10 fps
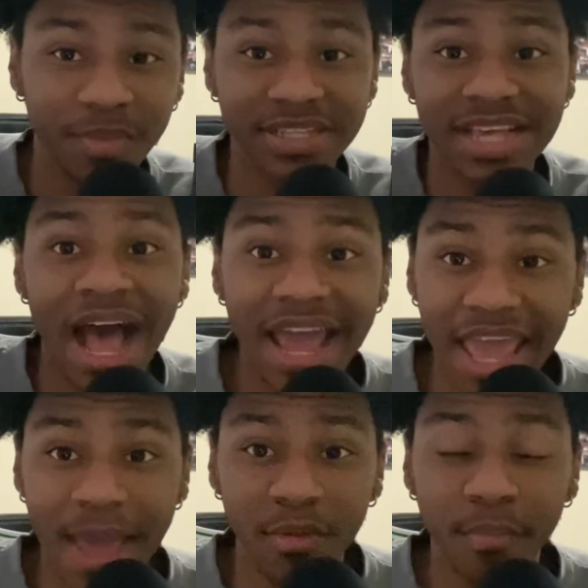because I
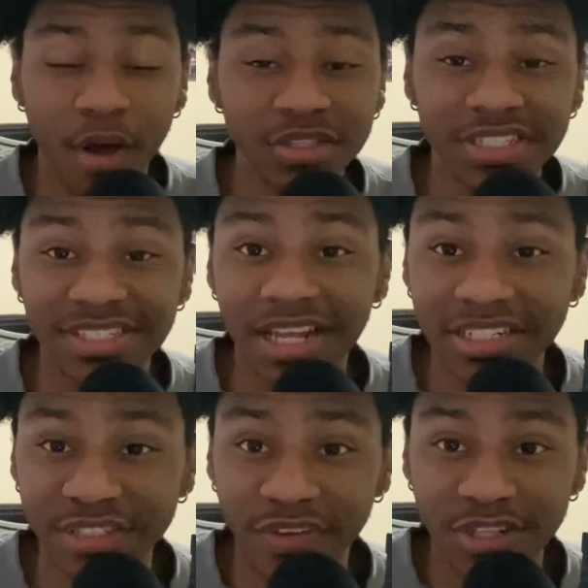am a Boston
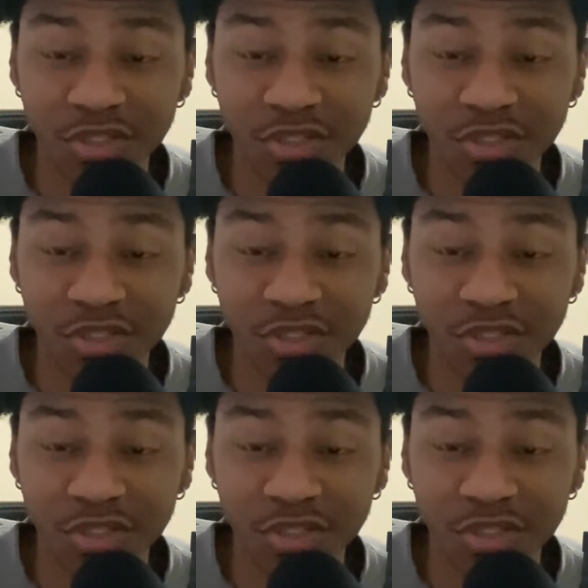Celtics fan.